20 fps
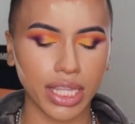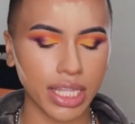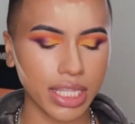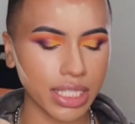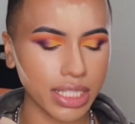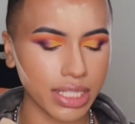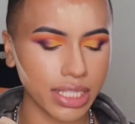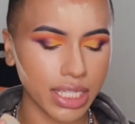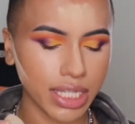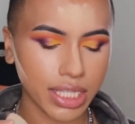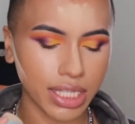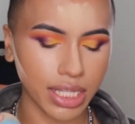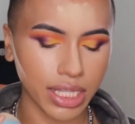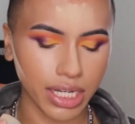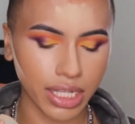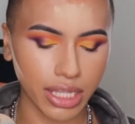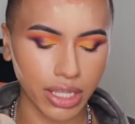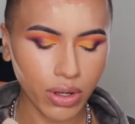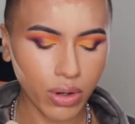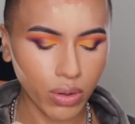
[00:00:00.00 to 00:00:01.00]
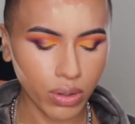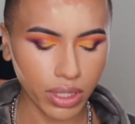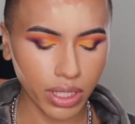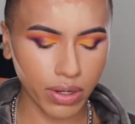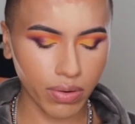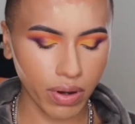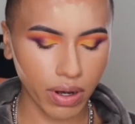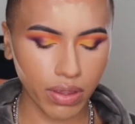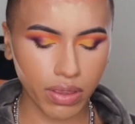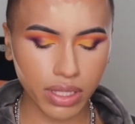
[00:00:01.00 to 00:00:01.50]
This is like literally holy
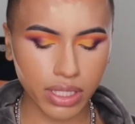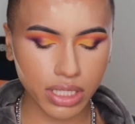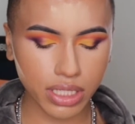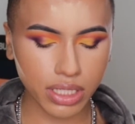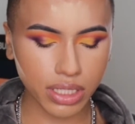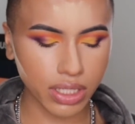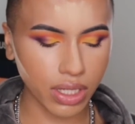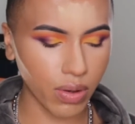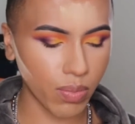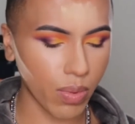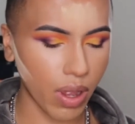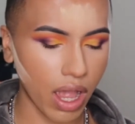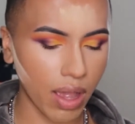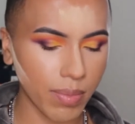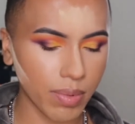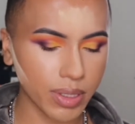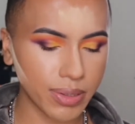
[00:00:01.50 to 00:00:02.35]
grail. This is so bomb.